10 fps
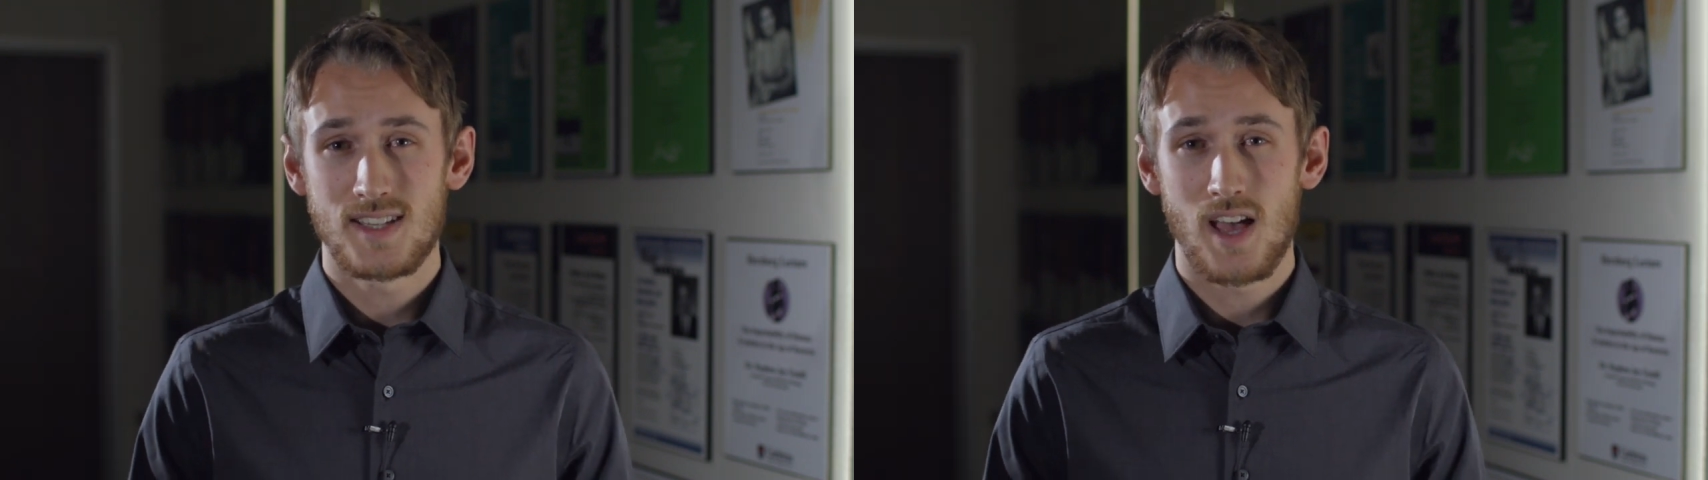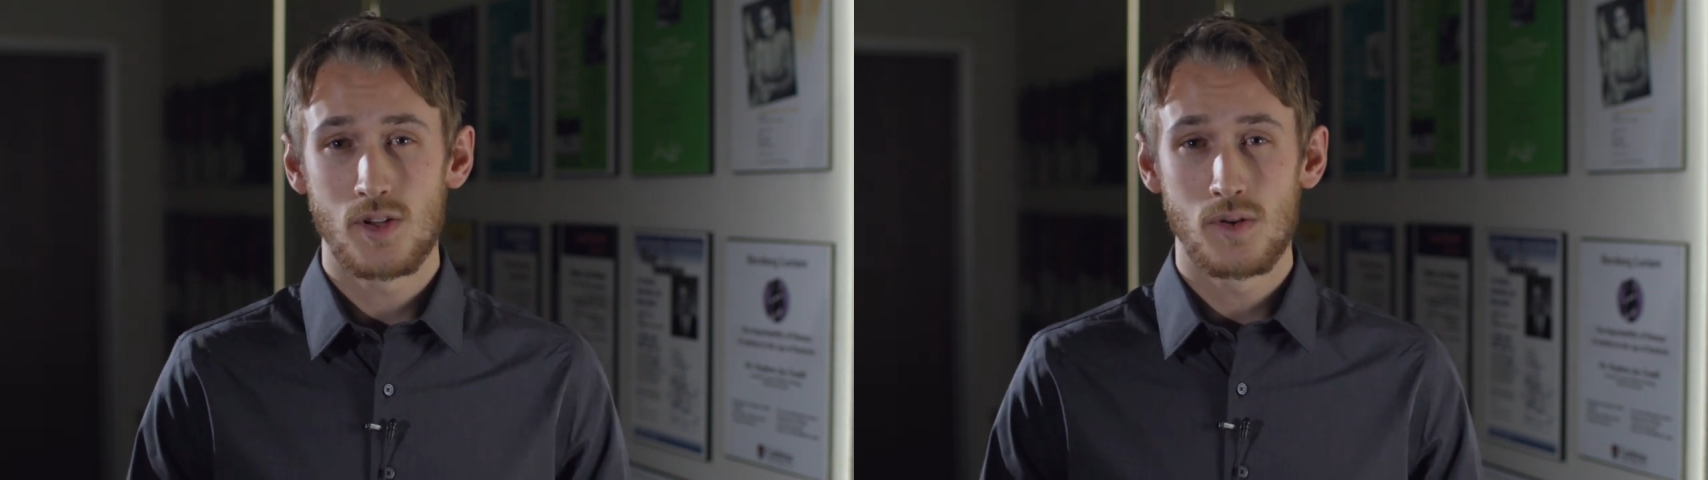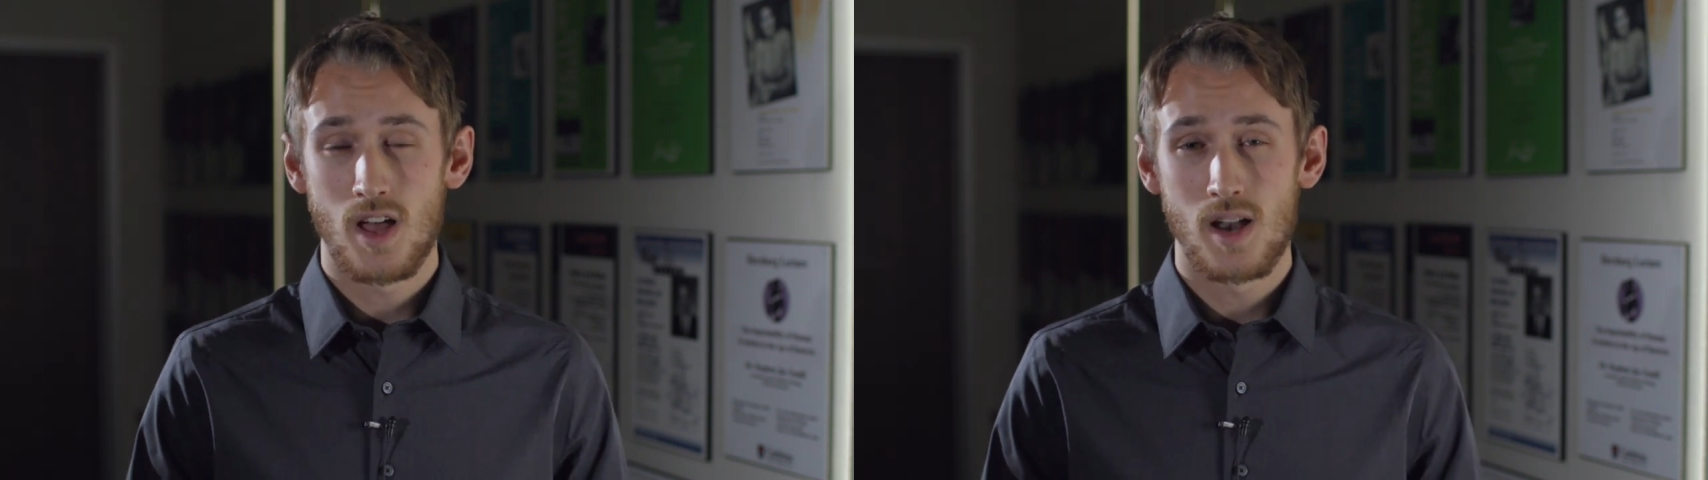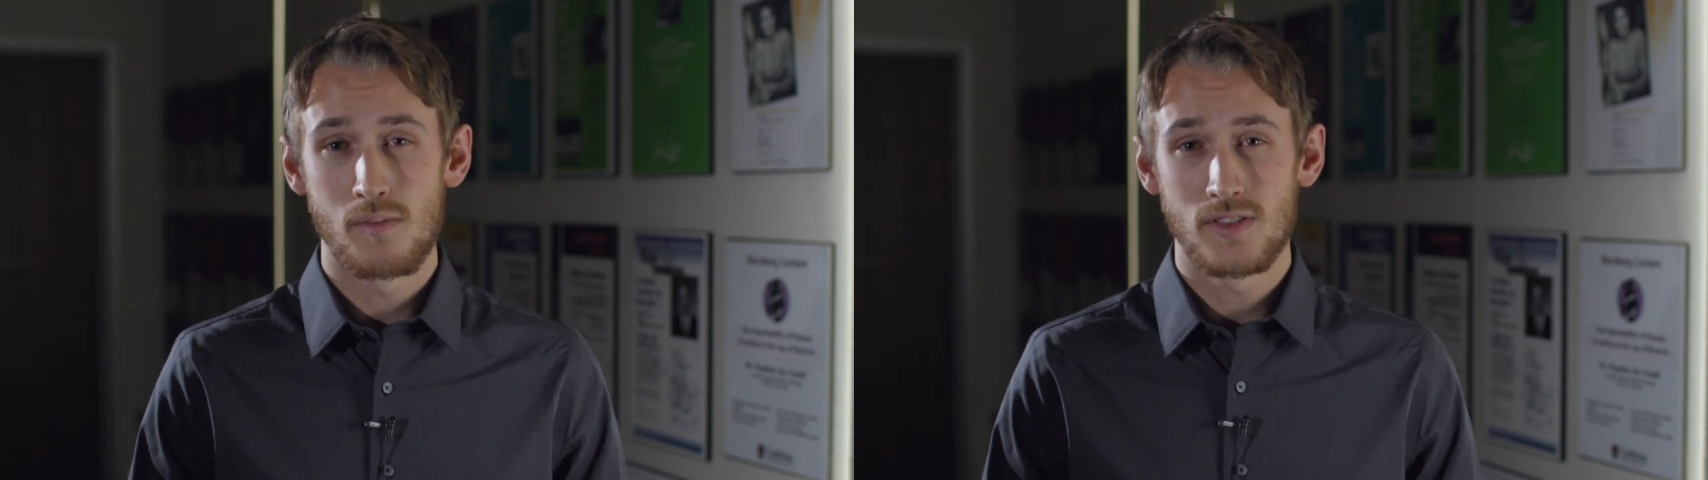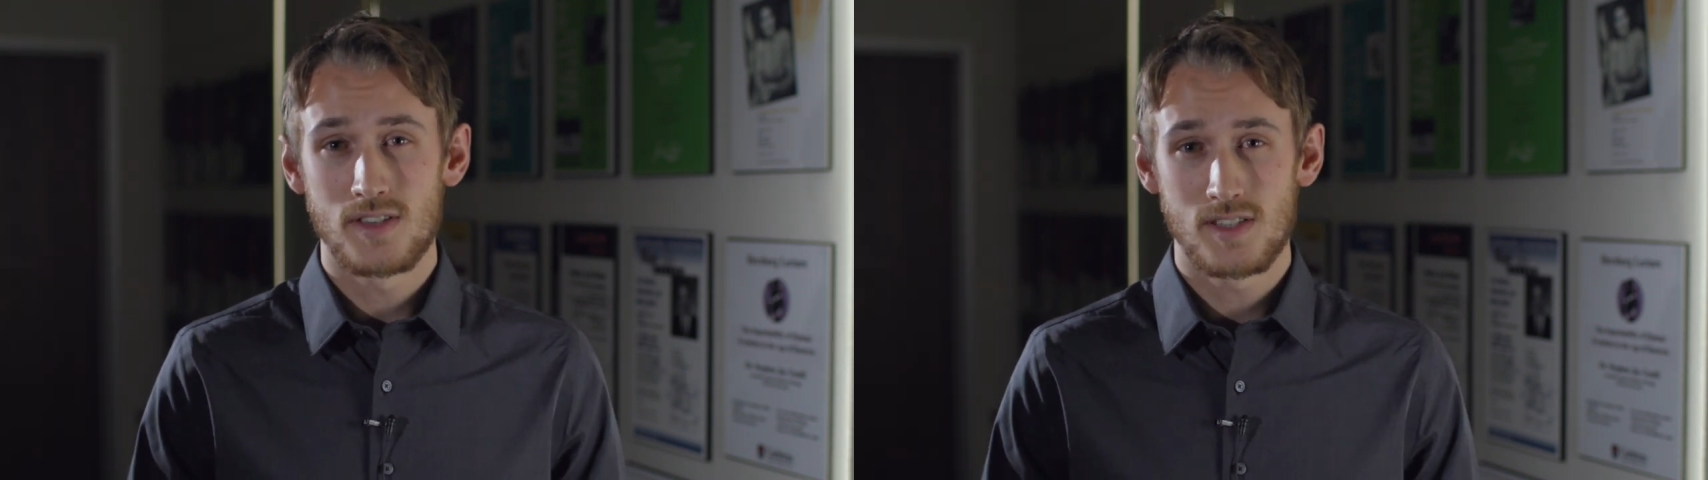tell you a lot
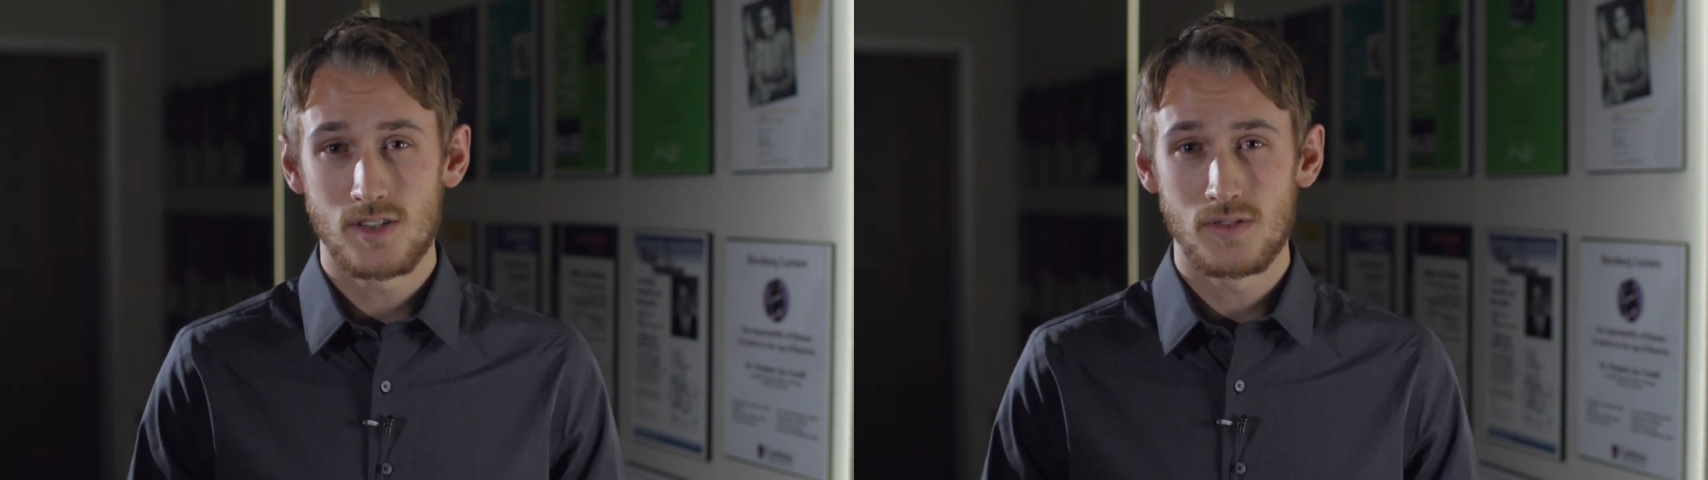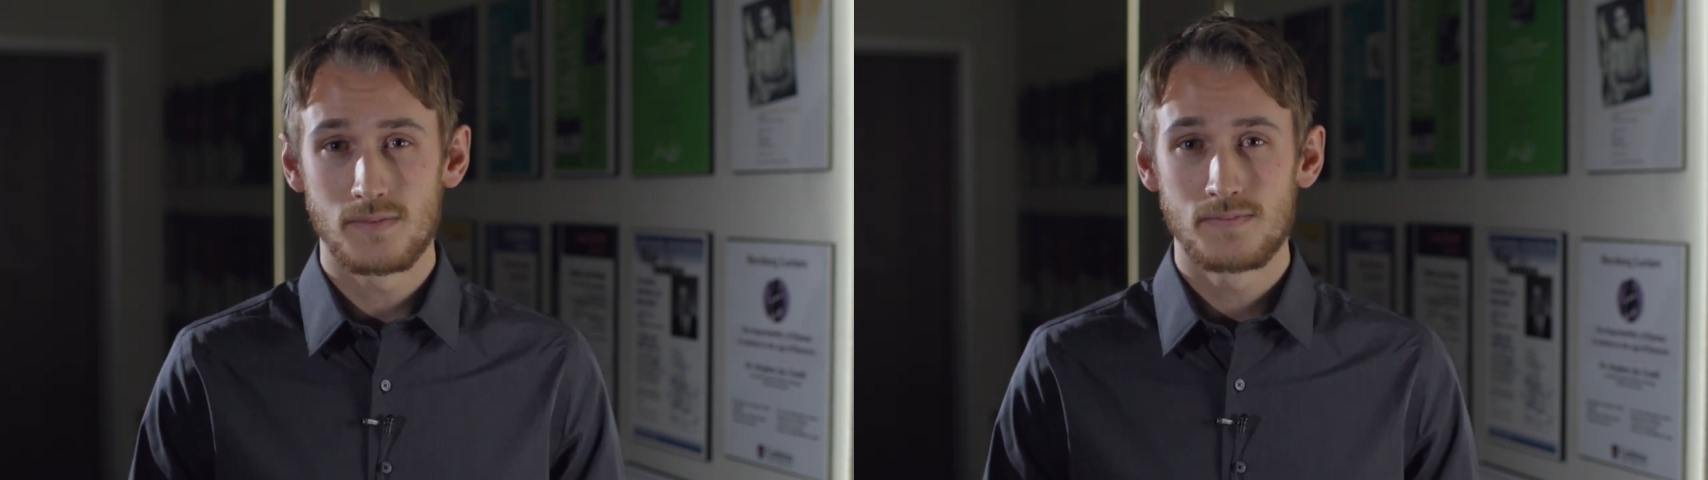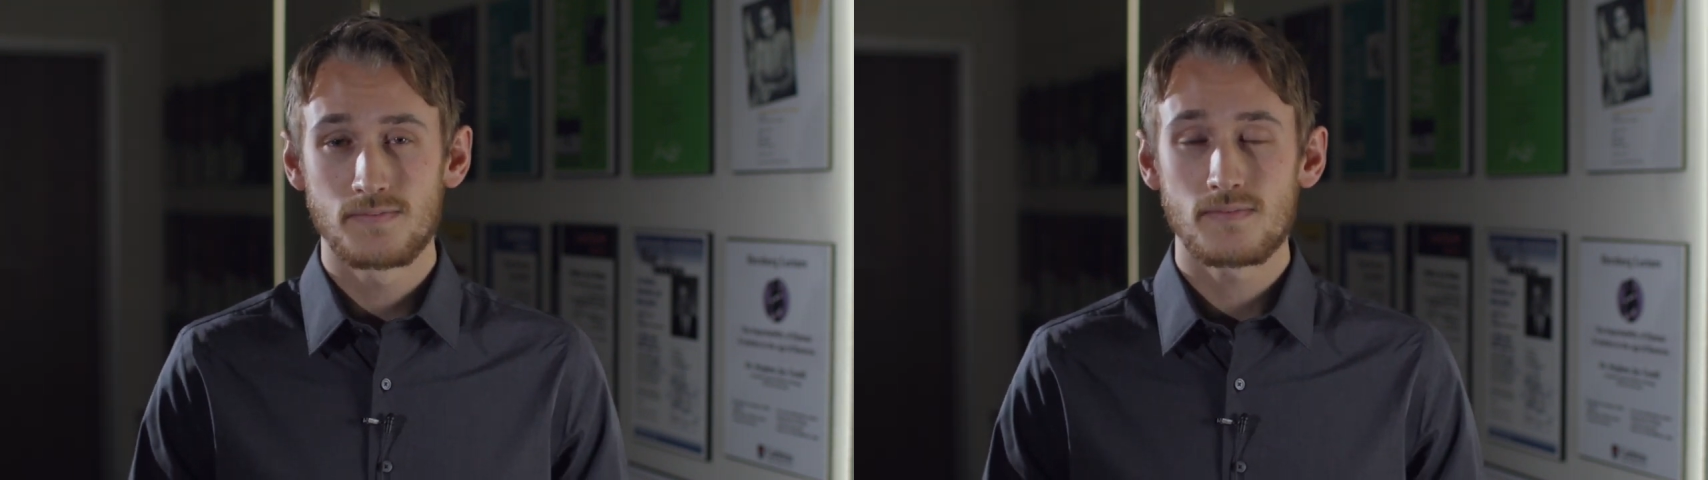about the student.